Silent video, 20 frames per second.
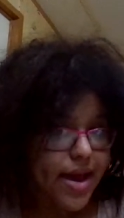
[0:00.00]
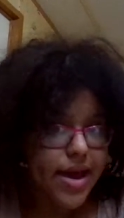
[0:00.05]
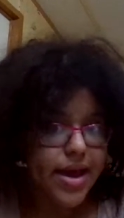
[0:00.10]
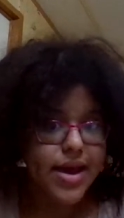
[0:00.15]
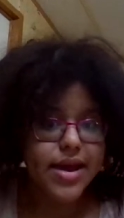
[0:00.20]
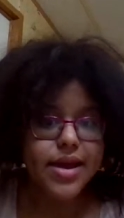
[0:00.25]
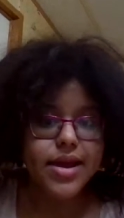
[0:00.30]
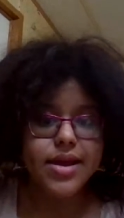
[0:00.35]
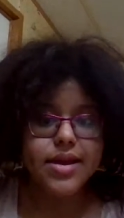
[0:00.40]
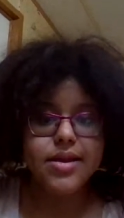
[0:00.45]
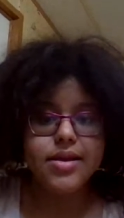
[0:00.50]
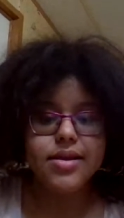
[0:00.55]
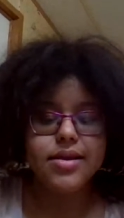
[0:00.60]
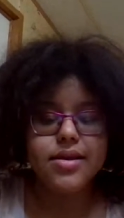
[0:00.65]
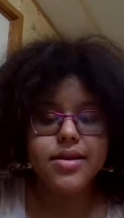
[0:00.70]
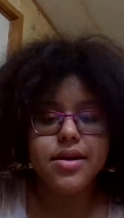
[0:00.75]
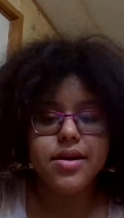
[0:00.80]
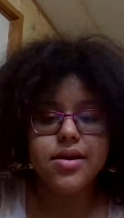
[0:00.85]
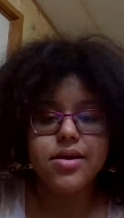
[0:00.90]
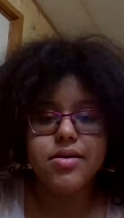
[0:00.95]
And
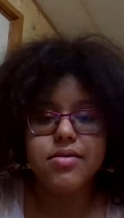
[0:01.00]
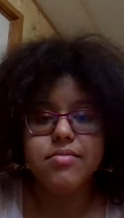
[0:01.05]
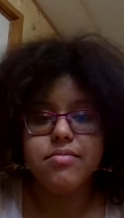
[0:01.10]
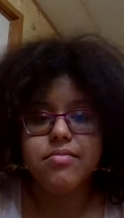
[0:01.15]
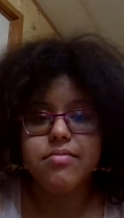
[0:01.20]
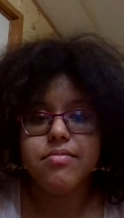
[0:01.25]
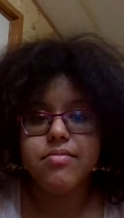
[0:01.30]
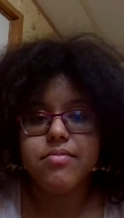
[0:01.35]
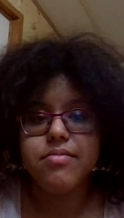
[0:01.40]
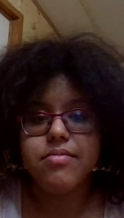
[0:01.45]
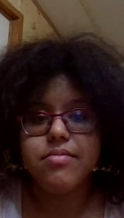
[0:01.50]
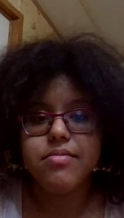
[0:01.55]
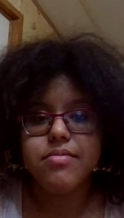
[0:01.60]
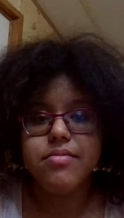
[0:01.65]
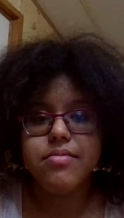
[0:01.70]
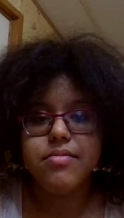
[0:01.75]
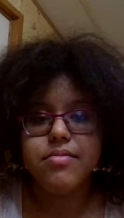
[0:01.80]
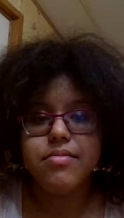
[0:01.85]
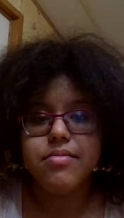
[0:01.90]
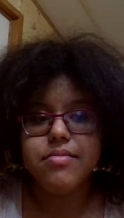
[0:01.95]
um,
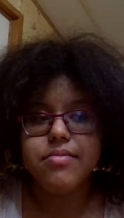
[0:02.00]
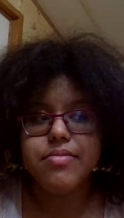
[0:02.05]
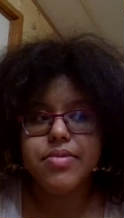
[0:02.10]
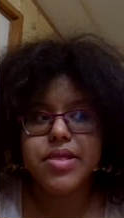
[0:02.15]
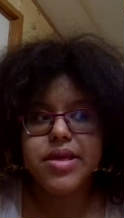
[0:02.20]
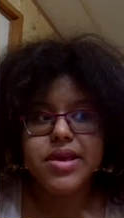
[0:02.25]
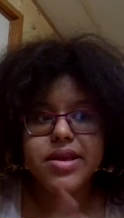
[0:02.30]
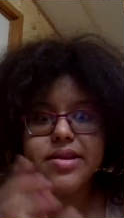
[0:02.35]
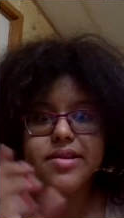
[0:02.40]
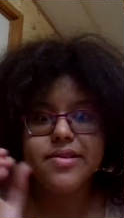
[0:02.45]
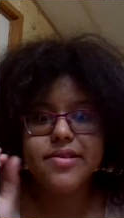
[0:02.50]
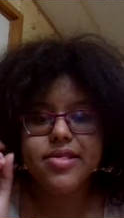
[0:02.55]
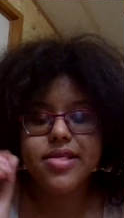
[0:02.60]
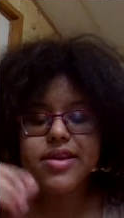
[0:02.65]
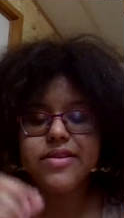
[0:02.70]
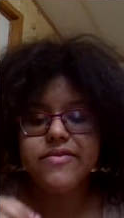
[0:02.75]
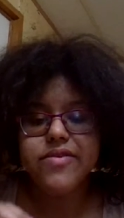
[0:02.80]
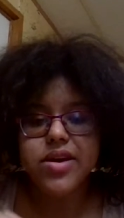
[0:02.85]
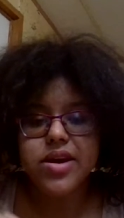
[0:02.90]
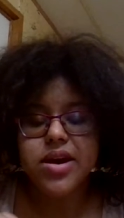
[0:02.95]
please
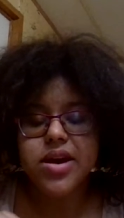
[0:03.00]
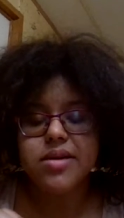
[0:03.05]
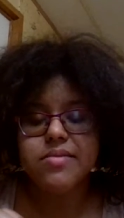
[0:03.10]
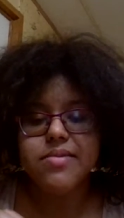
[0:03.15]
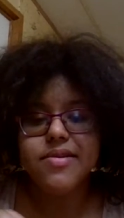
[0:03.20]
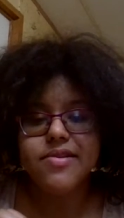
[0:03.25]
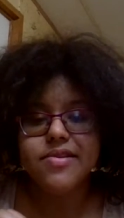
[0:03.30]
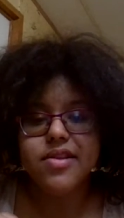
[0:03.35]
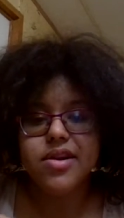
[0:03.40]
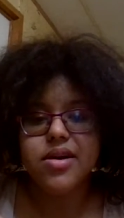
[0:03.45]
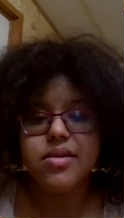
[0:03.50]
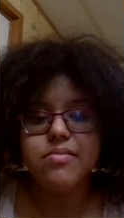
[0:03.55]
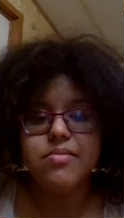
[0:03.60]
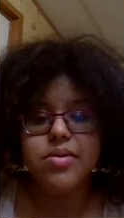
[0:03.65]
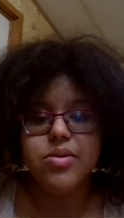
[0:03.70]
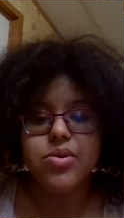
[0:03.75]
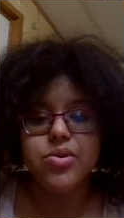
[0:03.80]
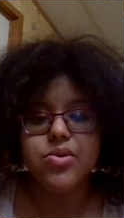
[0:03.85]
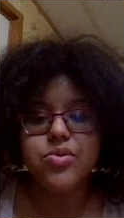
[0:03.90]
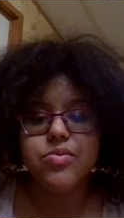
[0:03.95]
leave in the comments down
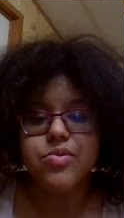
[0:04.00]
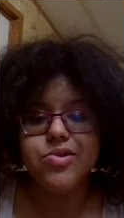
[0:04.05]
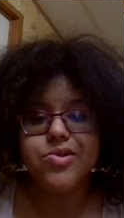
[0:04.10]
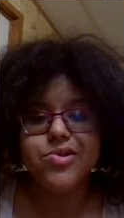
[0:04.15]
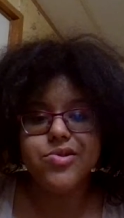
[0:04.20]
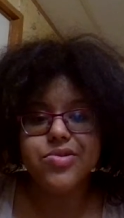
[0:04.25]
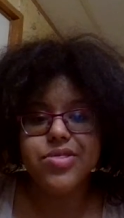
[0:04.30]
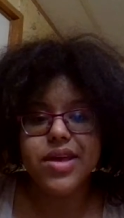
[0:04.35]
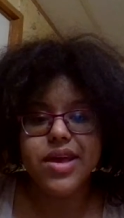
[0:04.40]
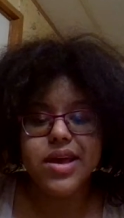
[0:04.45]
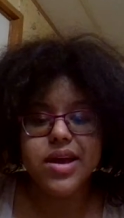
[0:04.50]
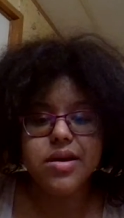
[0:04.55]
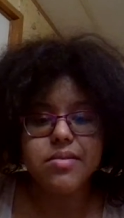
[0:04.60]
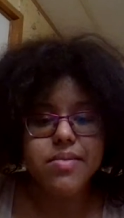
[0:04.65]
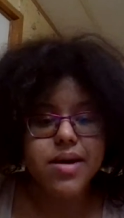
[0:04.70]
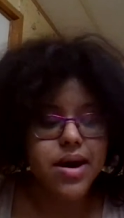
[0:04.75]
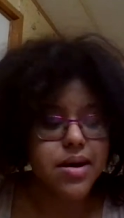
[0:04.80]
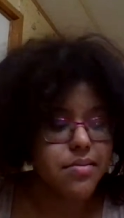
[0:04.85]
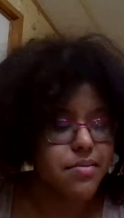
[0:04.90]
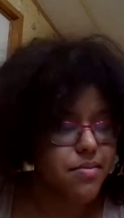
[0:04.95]
below what you think
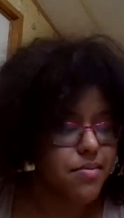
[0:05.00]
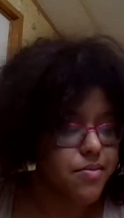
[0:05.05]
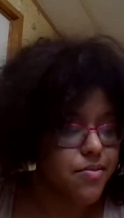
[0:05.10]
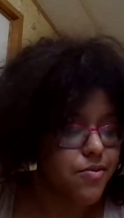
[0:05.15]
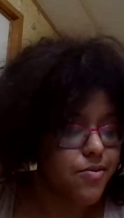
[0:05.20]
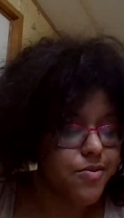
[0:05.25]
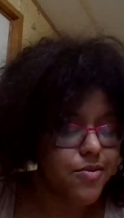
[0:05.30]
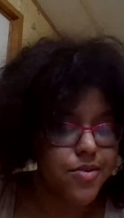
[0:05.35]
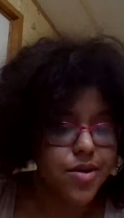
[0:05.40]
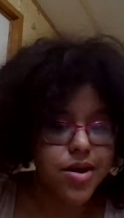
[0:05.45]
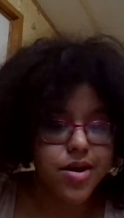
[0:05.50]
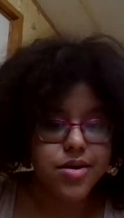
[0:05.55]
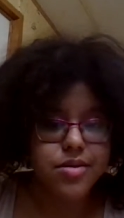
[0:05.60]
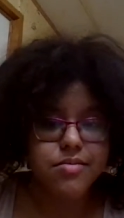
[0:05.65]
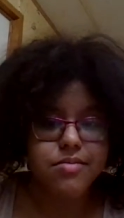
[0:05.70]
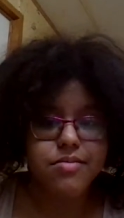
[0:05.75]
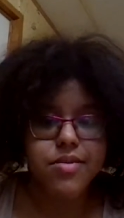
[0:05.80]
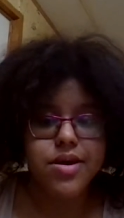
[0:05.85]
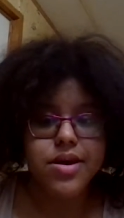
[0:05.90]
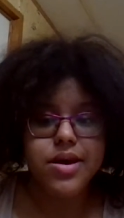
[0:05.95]
about
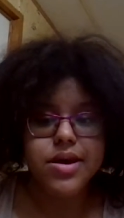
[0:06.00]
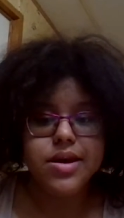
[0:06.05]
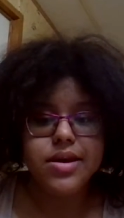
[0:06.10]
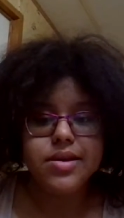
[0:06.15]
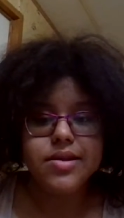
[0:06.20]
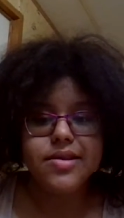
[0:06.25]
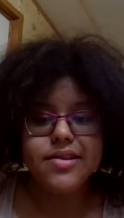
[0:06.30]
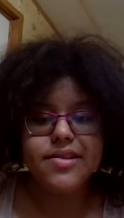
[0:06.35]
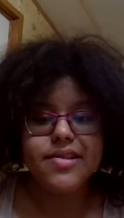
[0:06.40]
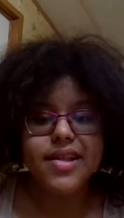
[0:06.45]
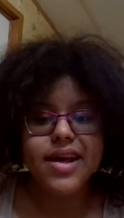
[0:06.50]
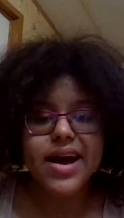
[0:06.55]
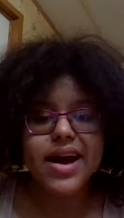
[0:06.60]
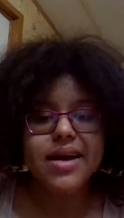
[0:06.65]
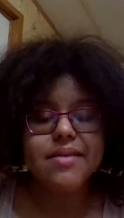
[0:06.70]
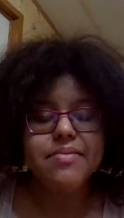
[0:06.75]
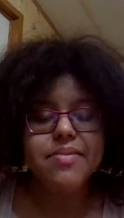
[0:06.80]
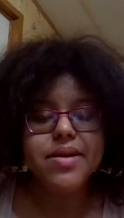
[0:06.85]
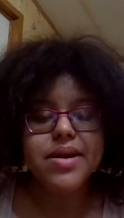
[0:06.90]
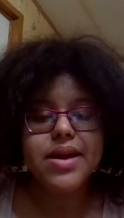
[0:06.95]
um, this
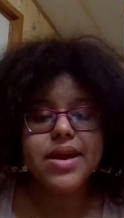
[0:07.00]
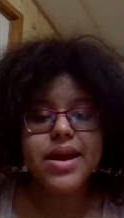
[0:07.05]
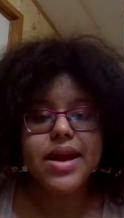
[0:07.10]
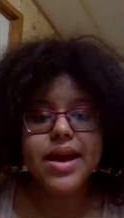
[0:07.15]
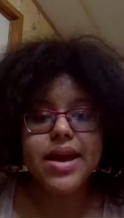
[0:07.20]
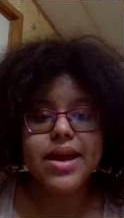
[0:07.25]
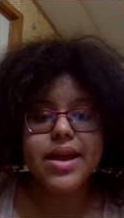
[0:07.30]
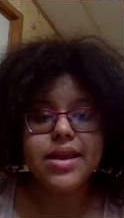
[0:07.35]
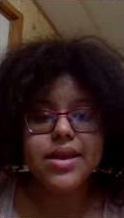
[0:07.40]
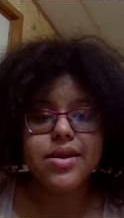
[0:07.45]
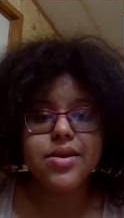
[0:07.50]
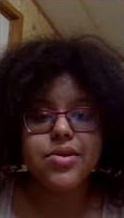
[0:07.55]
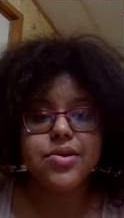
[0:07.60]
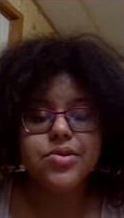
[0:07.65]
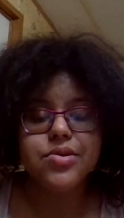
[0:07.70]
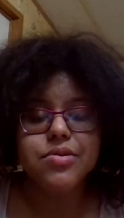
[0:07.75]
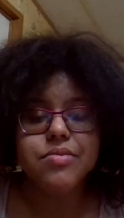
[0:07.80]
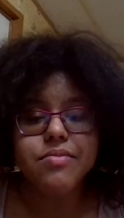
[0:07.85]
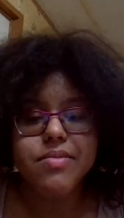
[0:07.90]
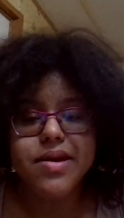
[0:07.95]
topic. And the
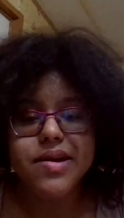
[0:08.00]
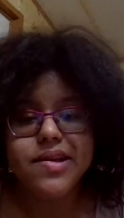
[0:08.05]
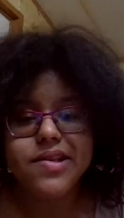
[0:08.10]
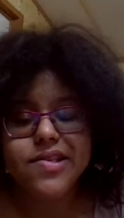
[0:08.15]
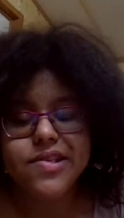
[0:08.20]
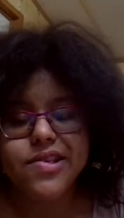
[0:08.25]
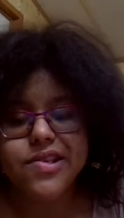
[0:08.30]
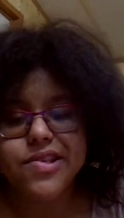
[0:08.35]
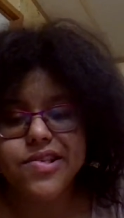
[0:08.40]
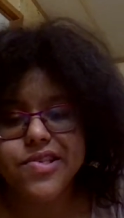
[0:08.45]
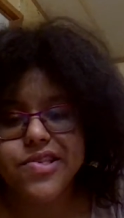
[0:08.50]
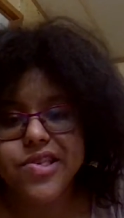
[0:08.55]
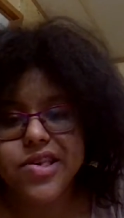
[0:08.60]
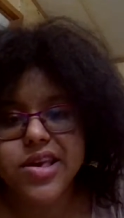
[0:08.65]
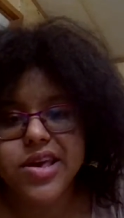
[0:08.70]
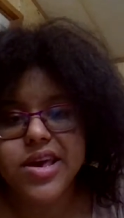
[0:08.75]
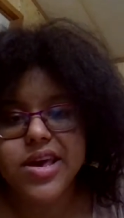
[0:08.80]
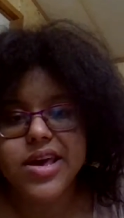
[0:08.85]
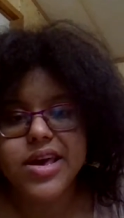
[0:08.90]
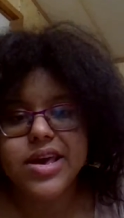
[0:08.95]
whole message
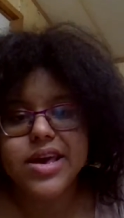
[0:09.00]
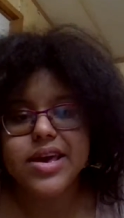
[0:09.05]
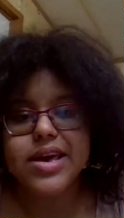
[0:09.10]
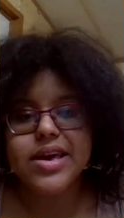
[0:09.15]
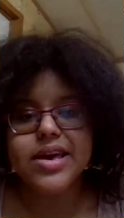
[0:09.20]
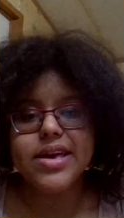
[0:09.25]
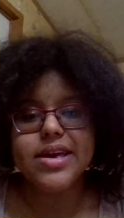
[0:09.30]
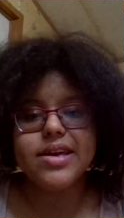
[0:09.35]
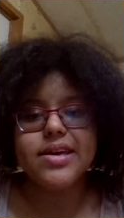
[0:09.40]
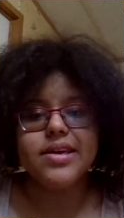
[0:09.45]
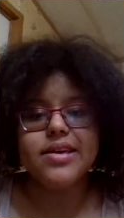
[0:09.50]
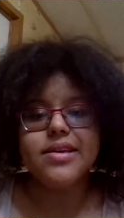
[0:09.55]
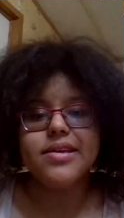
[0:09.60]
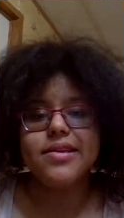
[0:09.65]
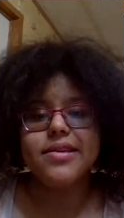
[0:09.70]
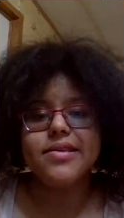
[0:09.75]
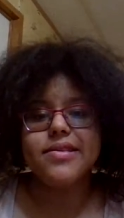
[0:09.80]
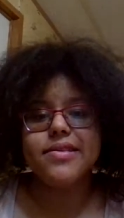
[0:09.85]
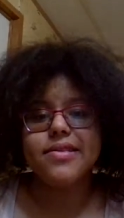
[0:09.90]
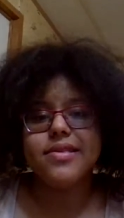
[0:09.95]

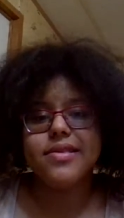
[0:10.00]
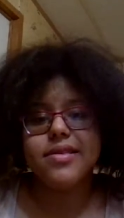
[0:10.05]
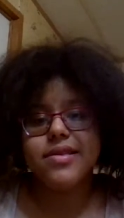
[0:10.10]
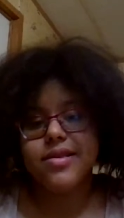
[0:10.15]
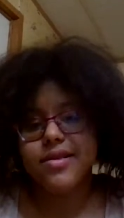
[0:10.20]
is